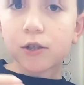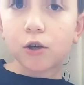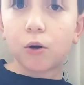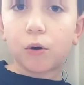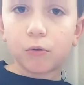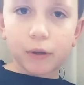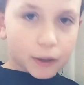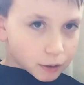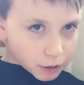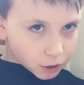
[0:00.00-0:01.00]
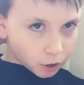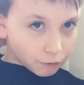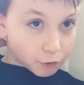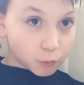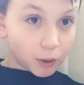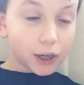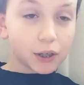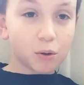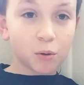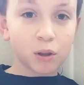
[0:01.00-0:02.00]
so if you only
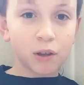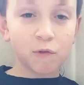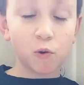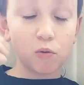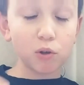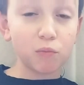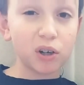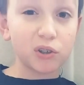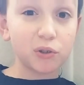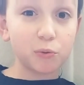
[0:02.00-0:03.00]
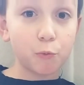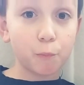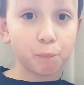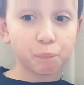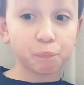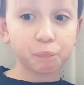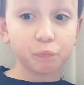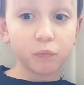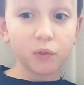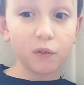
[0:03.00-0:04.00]
want to do
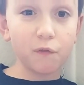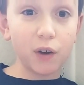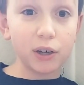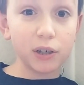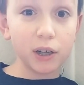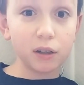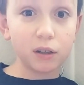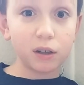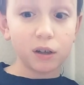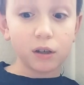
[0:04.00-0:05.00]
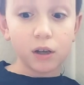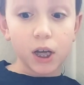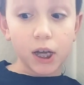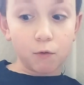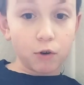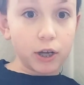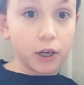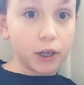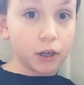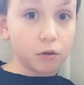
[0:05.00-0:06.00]
fun day and
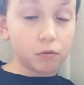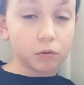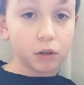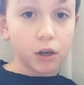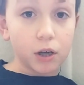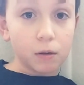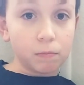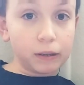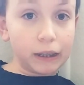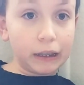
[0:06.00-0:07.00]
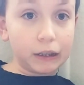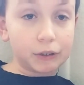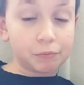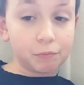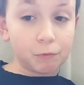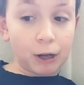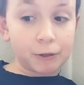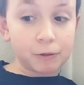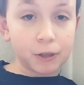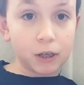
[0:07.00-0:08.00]
reading, please
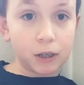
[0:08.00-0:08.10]
watch